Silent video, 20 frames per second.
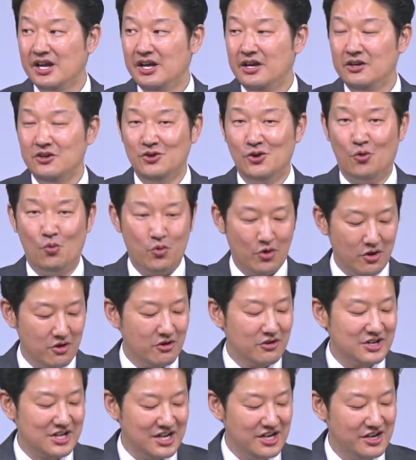In a
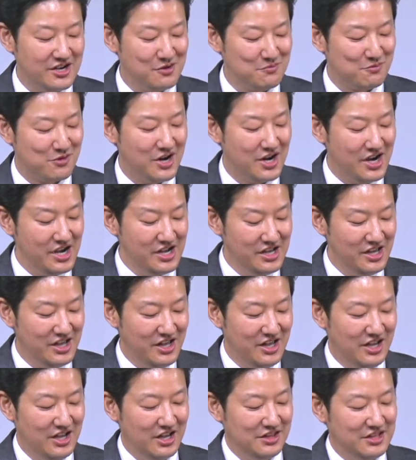World Cup, right?
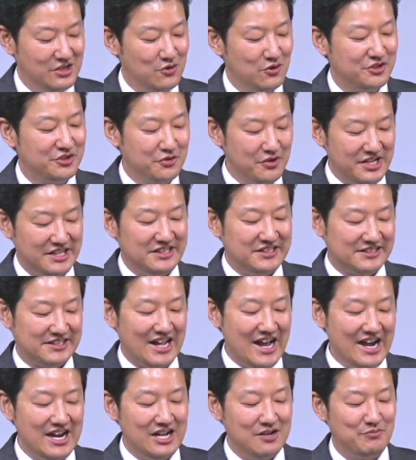And then you're so
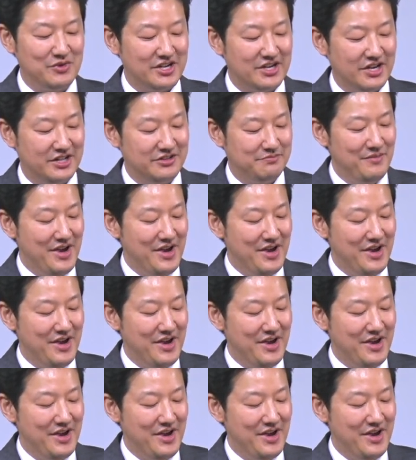excited because,